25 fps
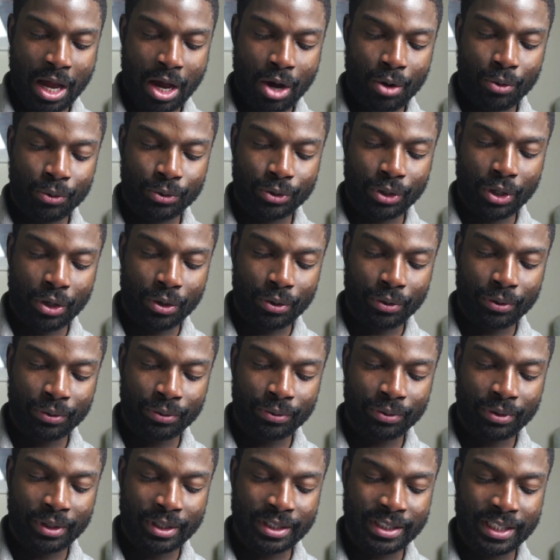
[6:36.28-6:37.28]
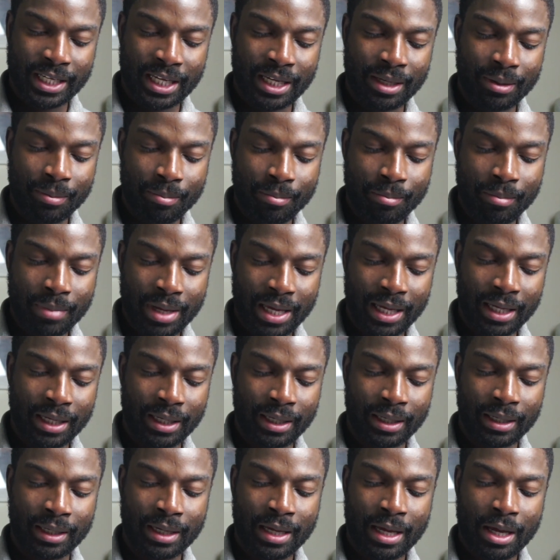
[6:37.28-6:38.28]
although the scheme
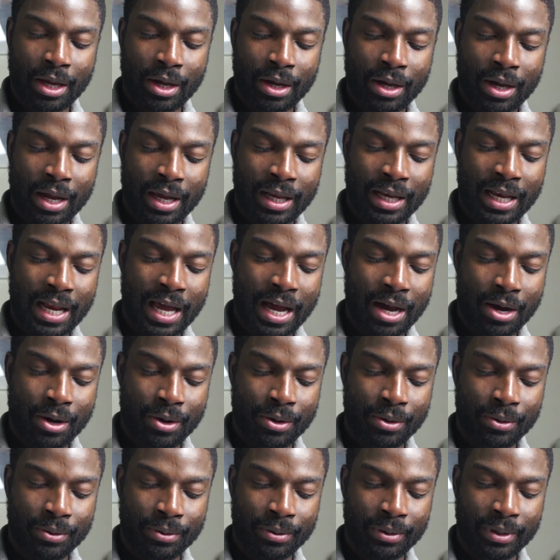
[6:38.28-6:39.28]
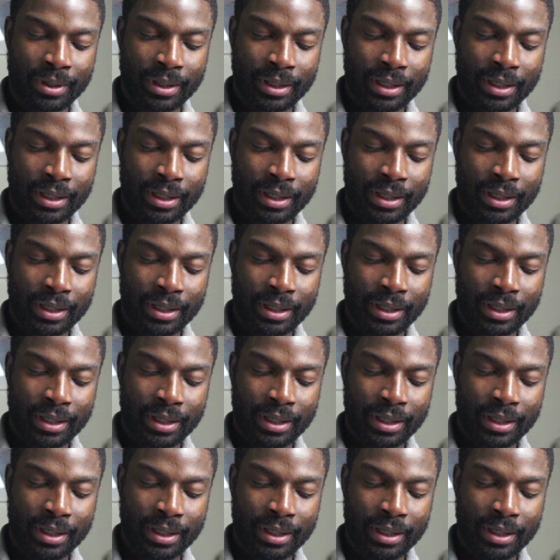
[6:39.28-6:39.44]
may allow